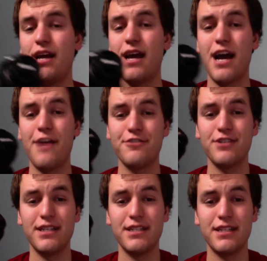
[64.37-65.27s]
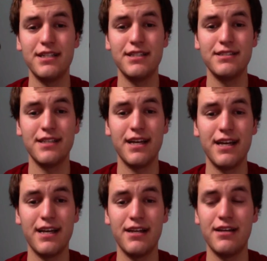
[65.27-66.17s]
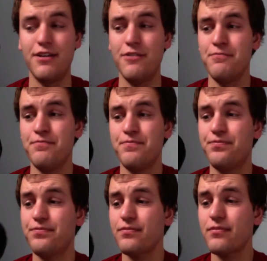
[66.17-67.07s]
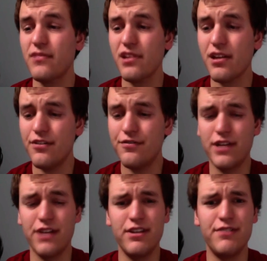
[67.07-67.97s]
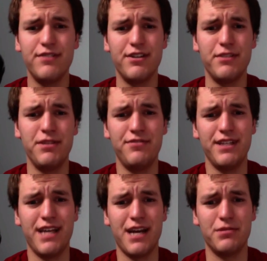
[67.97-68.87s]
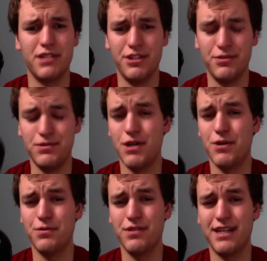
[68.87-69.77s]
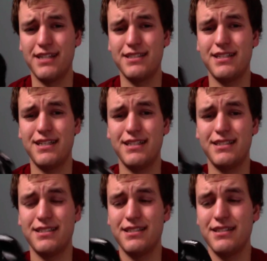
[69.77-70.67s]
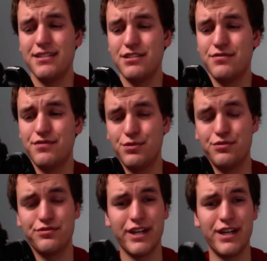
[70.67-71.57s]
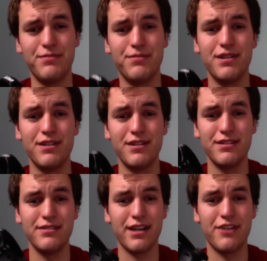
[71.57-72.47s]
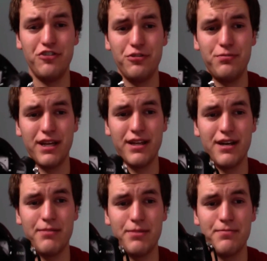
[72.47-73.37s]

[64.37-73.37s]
However, it is a very, very beefy camera, and you know that it is full frame the second you pick it up.